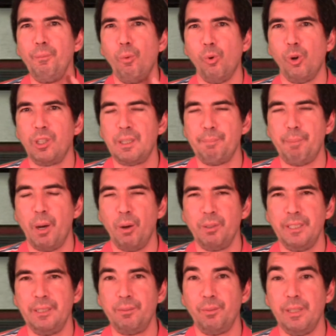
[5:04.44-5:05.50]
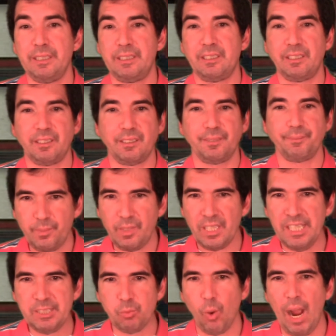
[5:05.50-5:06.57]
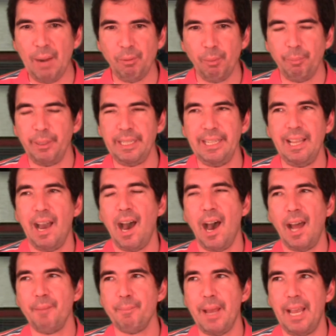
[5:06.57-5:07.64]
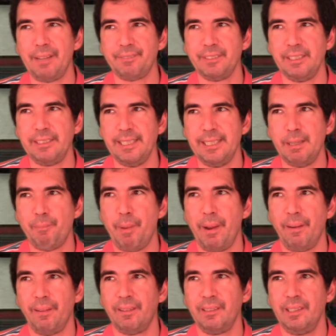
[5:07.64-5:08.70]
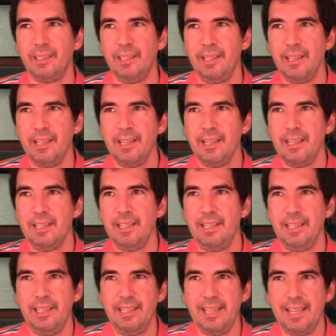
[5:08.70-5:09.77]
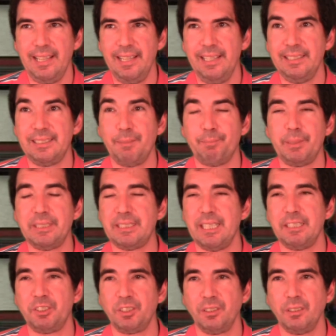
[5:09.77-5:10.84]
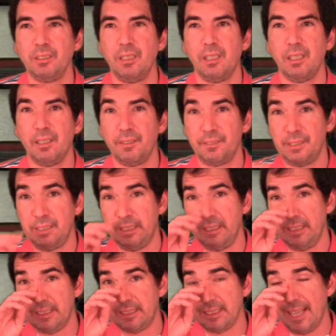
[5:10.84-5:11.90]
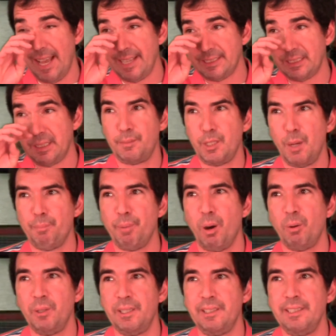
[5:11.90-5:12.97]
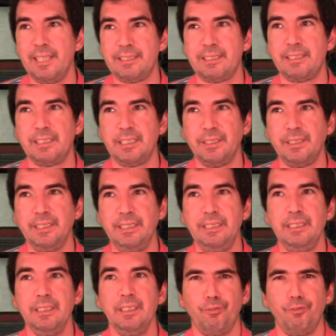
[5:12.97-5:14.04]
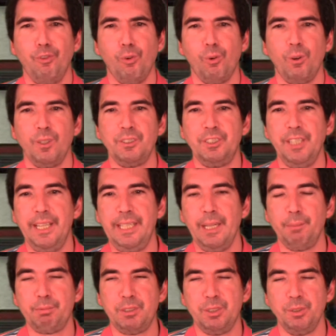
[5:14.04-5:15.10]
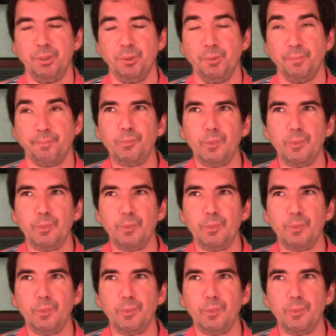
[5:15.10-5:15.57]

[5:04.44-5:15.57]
more component, which is why we're bringing Han back from the dead. Apparently, he is in possession of this last component necessary for Jacob to